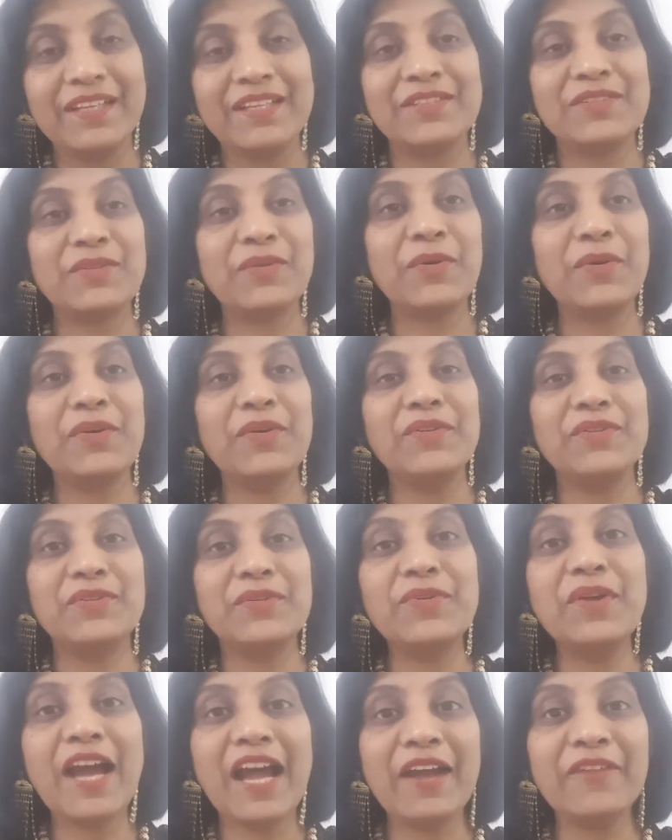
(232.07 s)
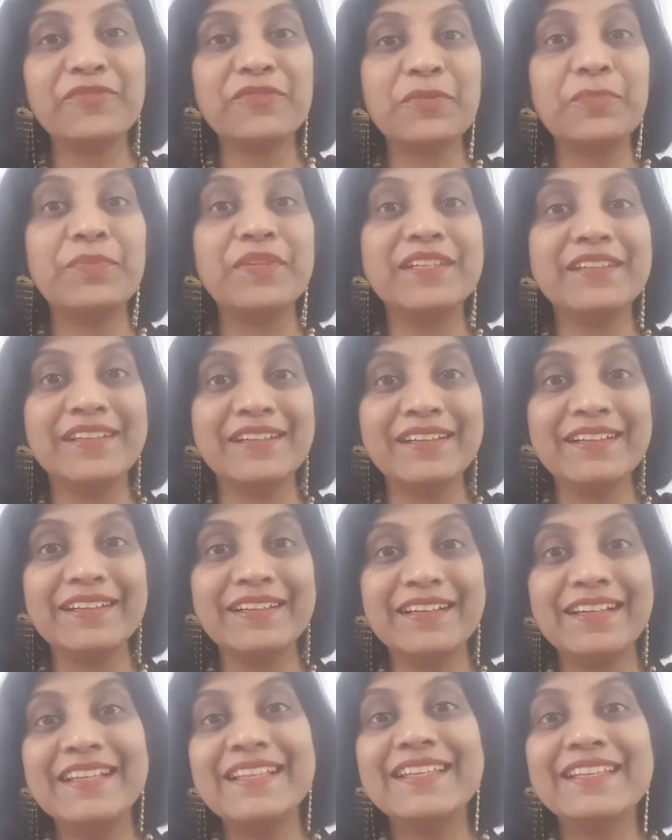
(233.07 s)
So you have to be a
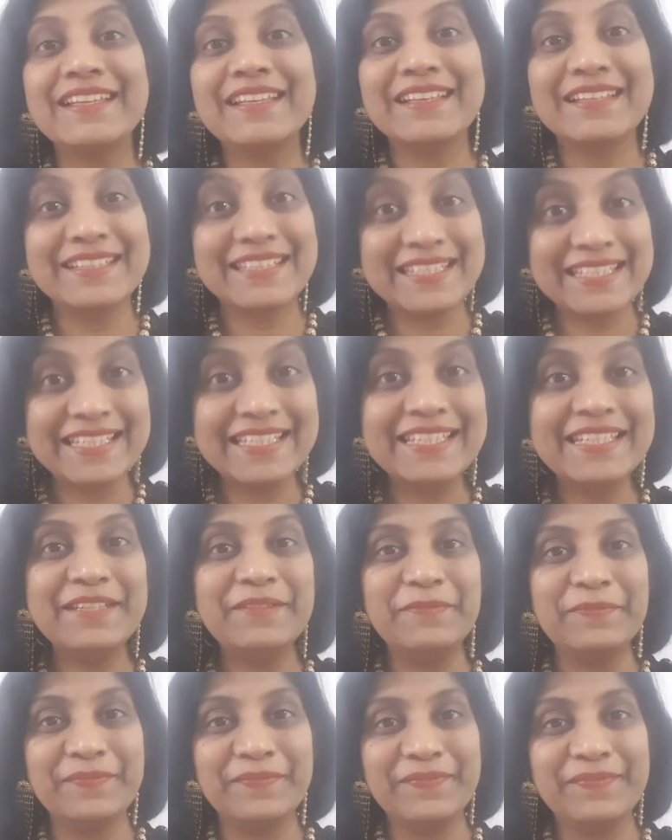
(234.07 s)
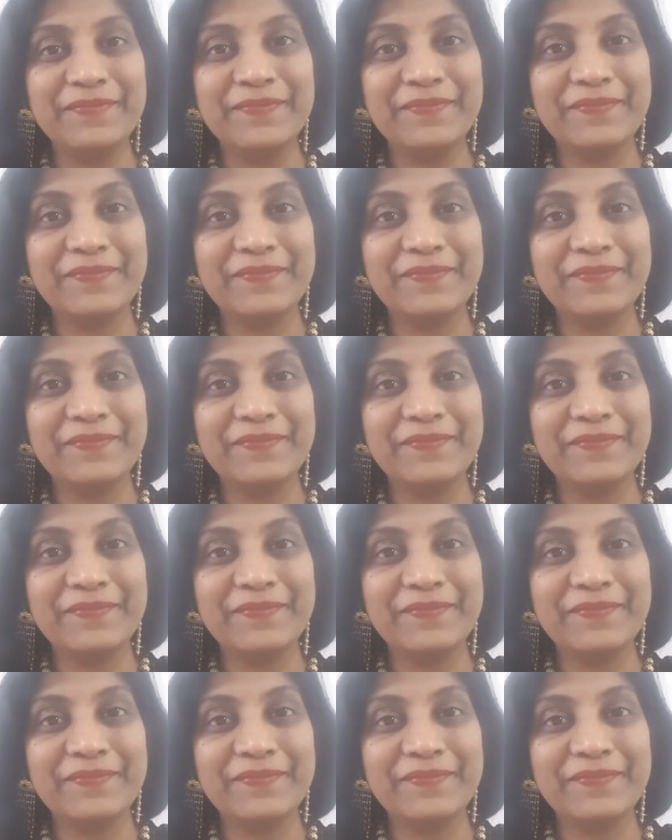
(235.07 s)
team.